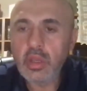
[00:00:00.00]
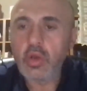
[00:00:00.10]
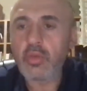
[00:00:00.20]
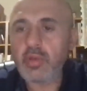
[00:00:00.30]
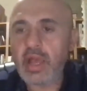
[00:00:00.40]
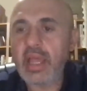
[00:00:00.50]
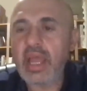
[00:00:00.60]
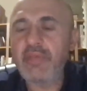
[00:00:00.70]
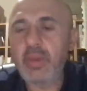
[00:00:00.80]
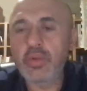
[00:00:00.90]
No,
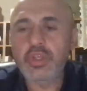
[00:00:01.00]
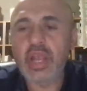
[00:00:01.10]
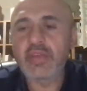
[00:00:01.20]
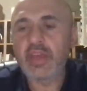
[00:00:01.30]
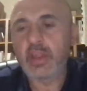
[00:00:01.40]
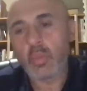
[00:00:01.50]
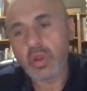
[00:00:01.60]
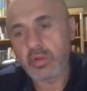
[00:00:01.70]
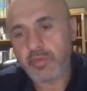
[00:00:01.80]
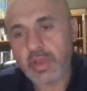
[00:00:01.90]
NIV would translate it
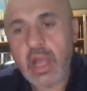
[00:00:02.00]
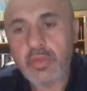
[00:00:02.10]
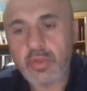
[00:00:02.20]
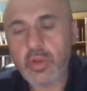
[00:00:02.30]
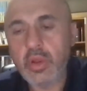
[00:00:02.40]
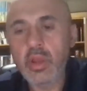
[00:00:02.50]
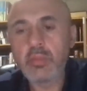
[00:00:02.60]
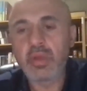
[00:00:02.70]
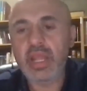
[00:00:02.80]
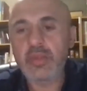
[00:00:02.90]
wonderful counselor,
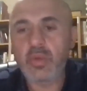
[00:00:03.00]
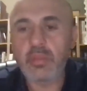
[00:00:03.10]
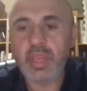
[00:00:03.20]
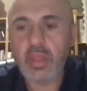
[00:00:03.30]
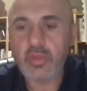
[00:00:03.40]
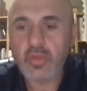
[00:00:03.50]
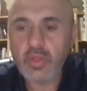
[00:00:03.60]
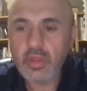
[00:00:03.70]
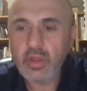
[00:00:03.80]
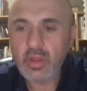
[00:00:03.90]
but that's what it means.